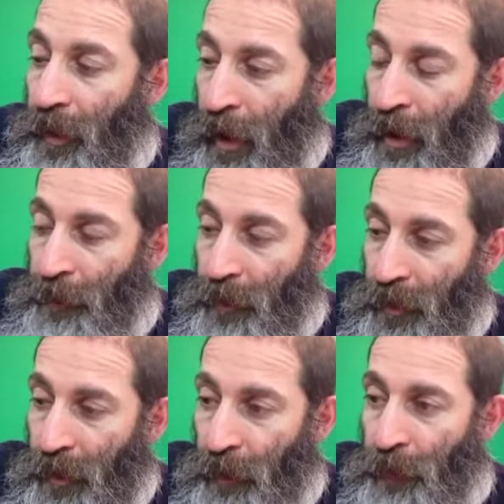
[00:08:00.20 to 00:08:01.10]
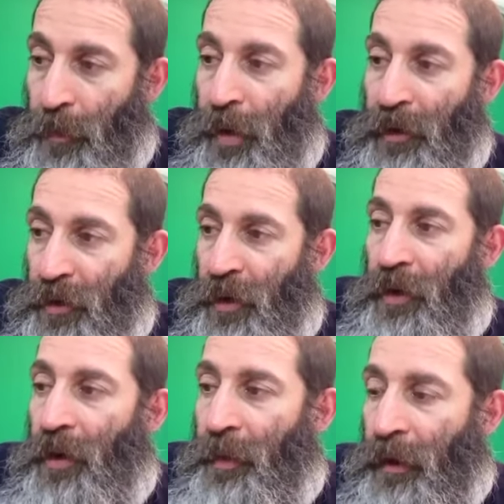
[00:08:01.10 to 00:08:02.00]
have information in
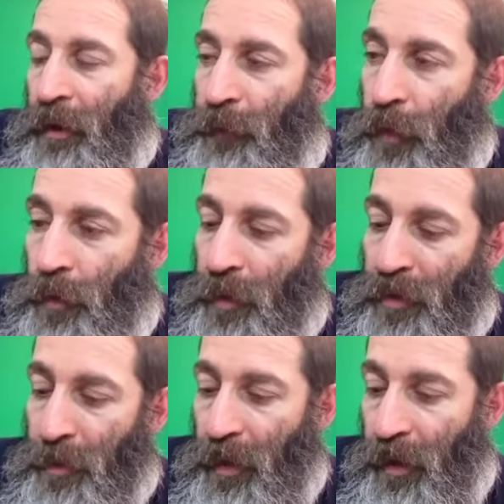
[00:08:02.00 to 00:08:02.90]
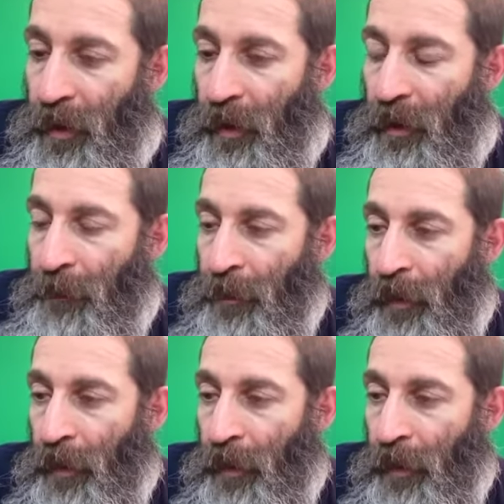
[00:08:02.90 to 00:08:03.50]
there about the food we should be eating.